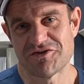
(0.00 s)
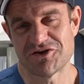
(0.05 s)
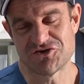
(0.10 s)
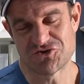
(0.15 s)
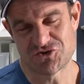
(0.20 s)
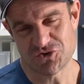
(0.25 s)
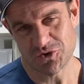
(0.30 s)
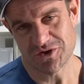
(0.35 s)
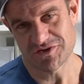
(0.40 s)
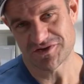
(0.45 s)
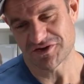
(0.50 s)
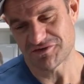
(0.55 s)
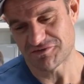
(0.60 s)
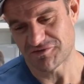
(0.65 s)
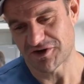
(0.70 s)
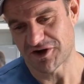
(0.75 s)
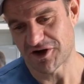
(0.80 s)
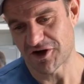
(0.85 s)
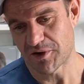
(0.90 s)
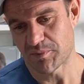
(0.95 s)
enjoyed
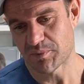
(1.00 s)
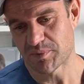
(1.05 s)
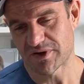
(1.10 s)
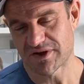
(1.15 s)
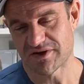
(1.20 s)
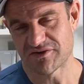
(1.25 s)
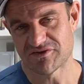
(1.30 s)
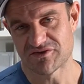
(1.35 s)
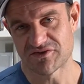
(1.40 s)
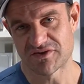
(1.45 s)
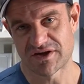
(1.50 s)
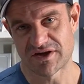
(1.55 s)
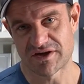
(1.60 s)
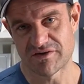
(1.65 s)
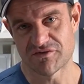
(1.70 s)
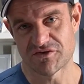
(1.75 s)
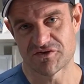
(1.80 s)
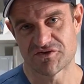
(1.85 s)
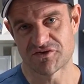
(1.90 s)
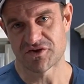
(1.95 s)
this video, please
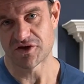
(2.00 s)
give us